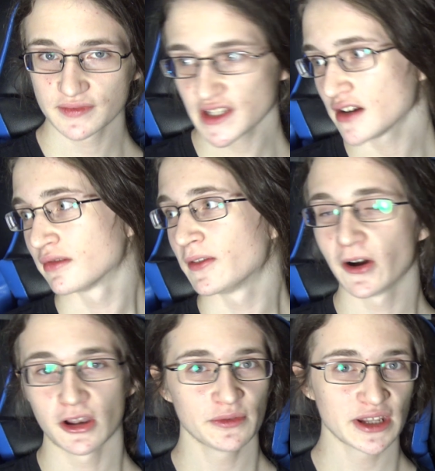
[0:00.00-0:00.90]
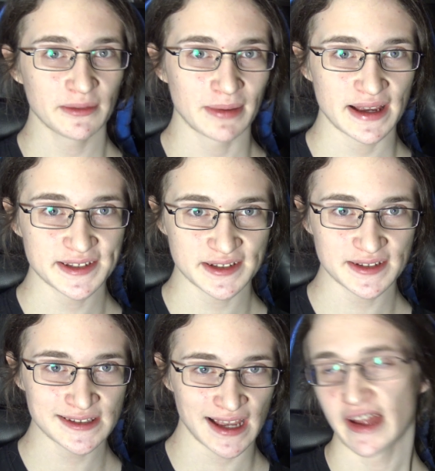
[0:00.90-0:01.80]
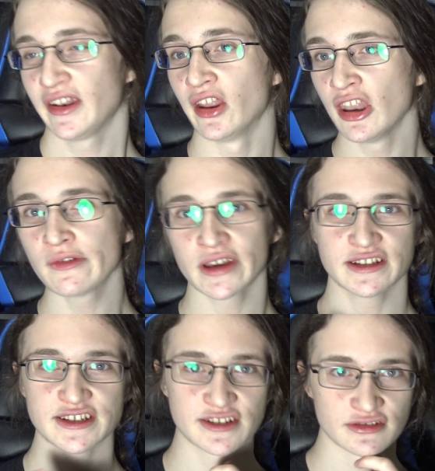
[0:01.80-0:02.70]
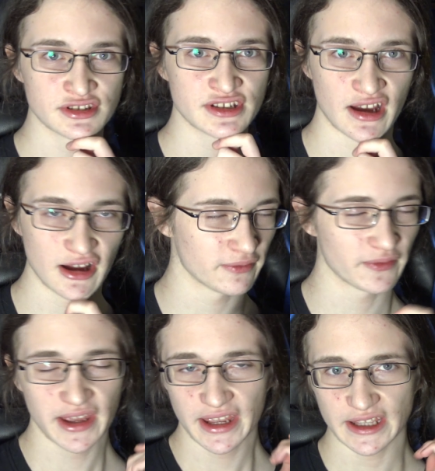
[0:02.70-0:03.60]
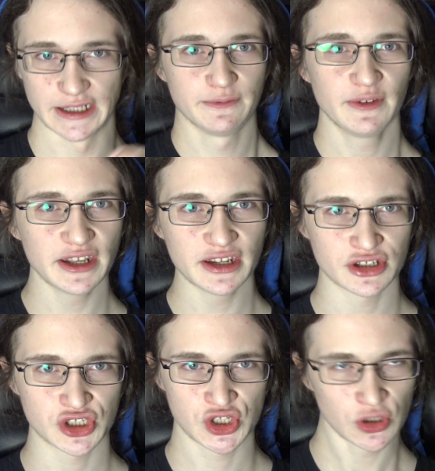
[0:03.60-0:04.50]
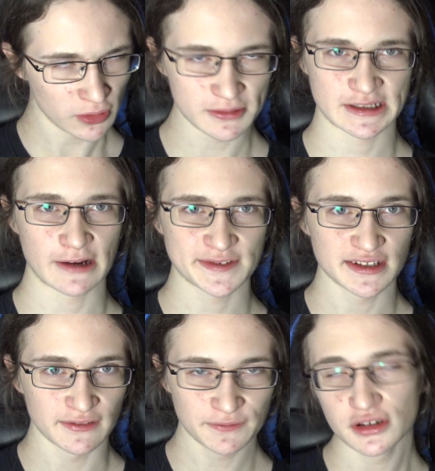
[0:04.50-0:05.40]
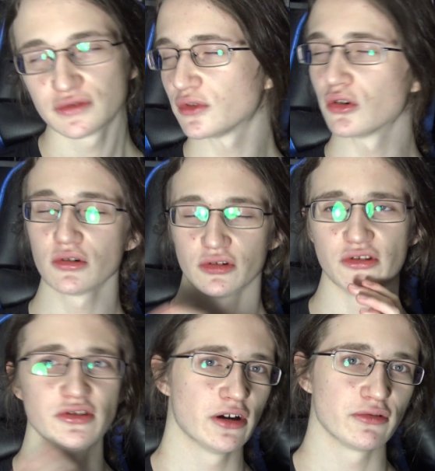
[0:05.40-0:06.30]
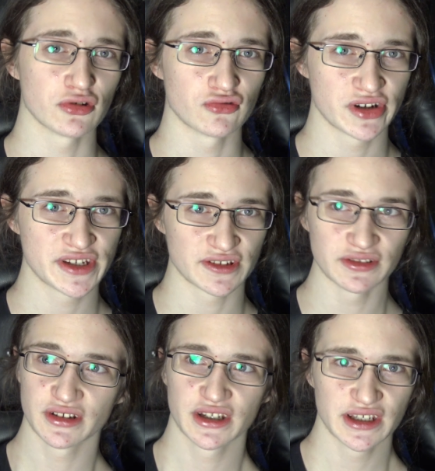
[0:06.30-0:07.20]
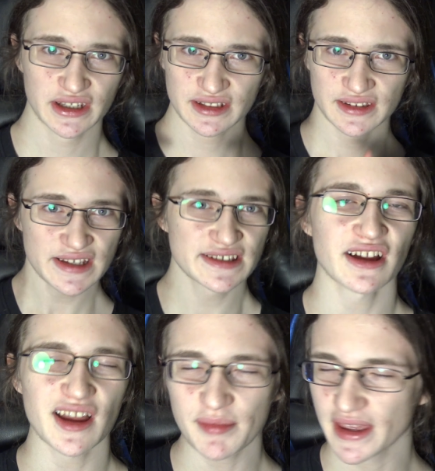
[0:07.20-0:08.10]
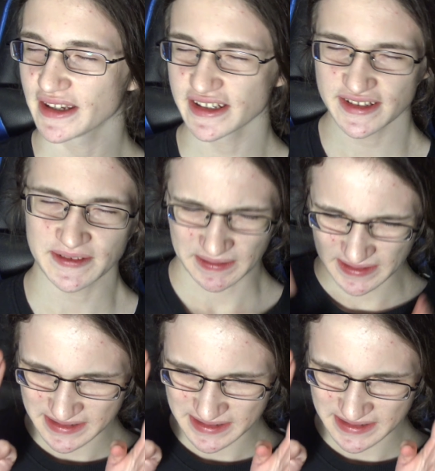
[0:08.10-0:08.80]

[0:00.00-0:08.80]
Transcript: So, another day passes and another instance of Nvidia shooting itself in the foot for no good reason. This time is...